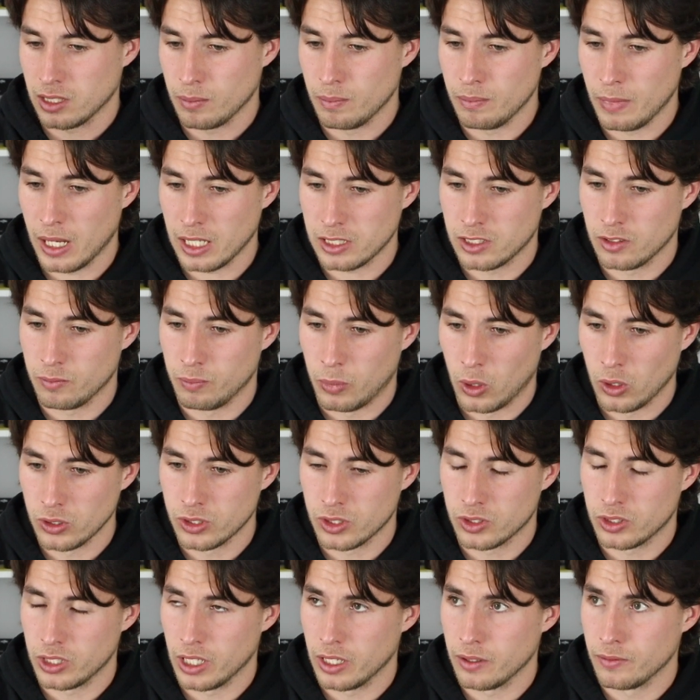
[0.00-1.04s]
a massive
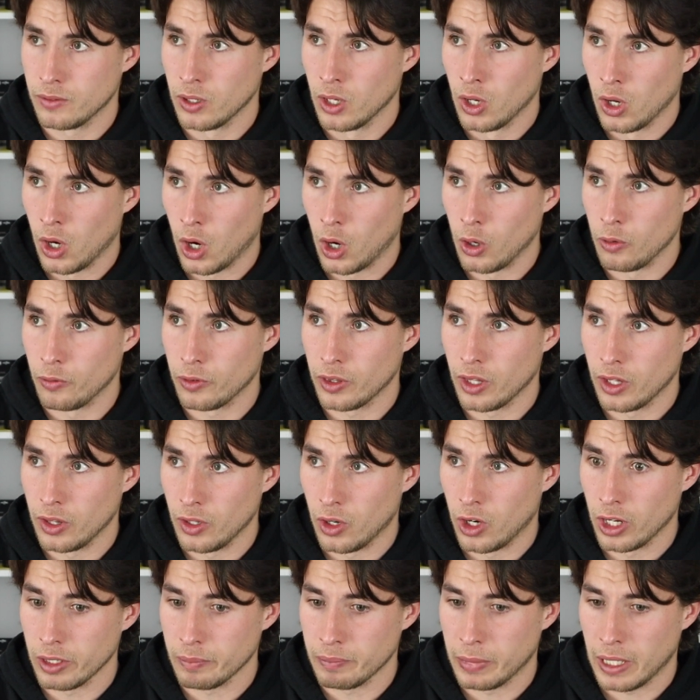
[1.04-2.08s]
positive over the
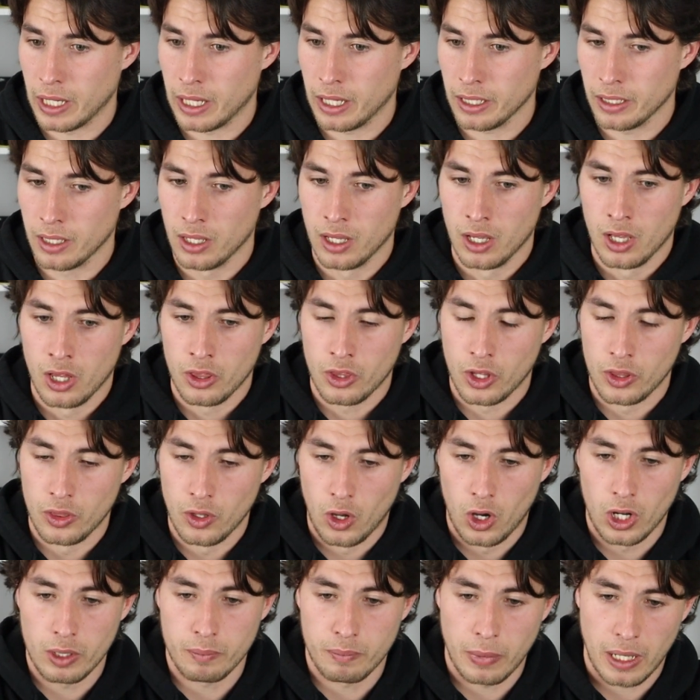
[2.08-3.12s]
Nike bag. The
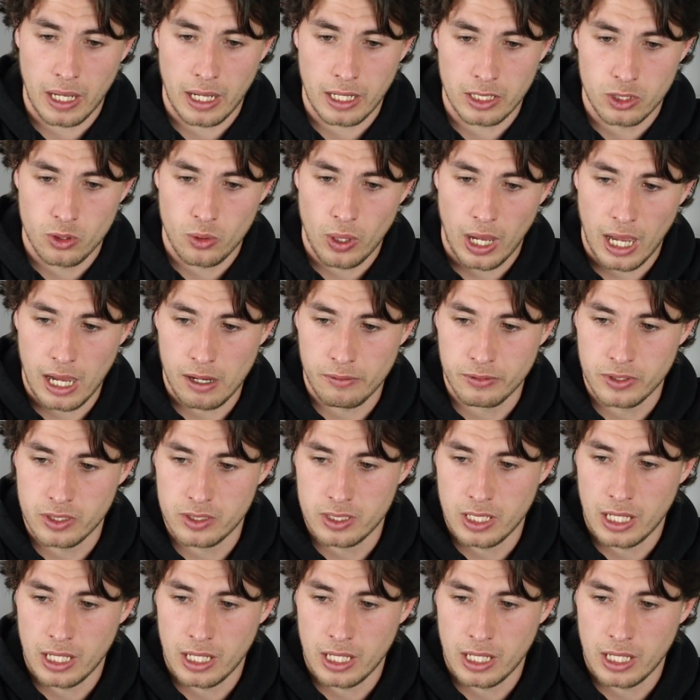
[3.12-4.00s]
Nike bag, you have to